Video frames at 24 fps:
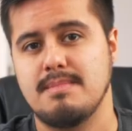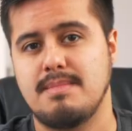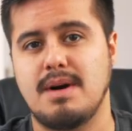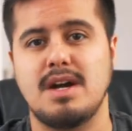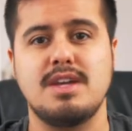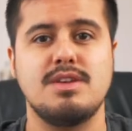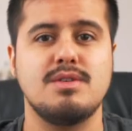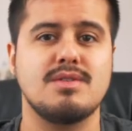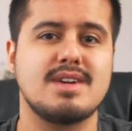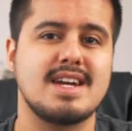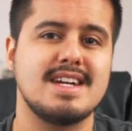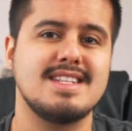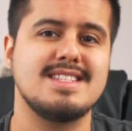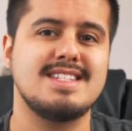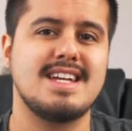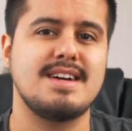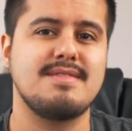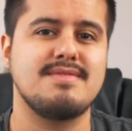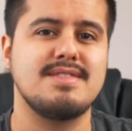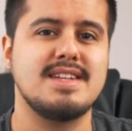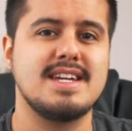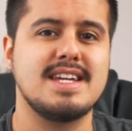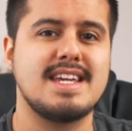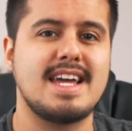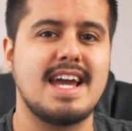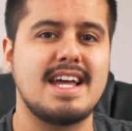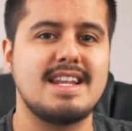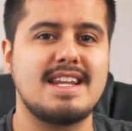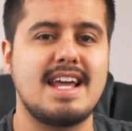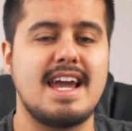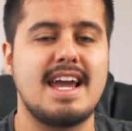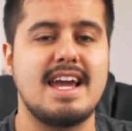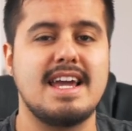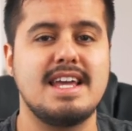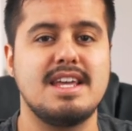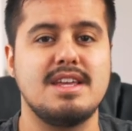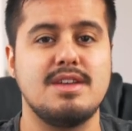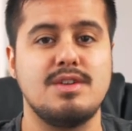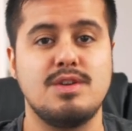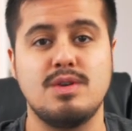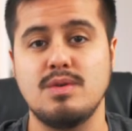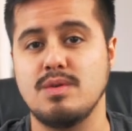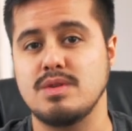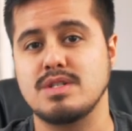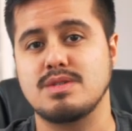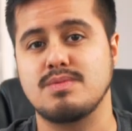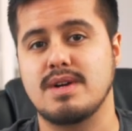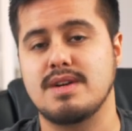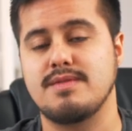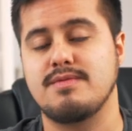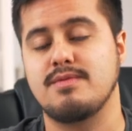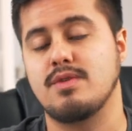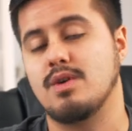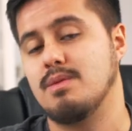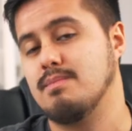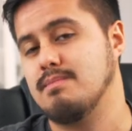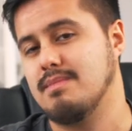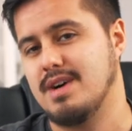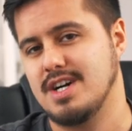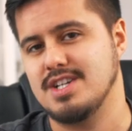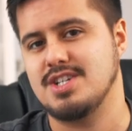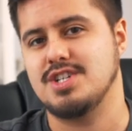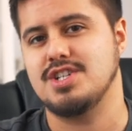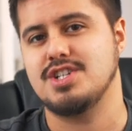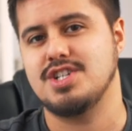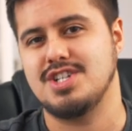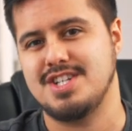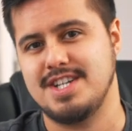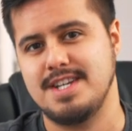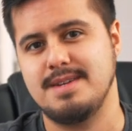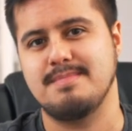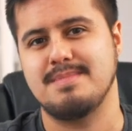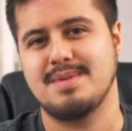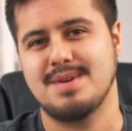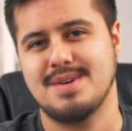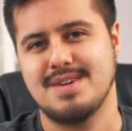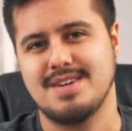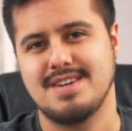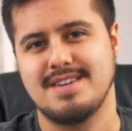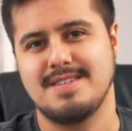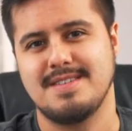but you can definitely get a used one for much cheaper.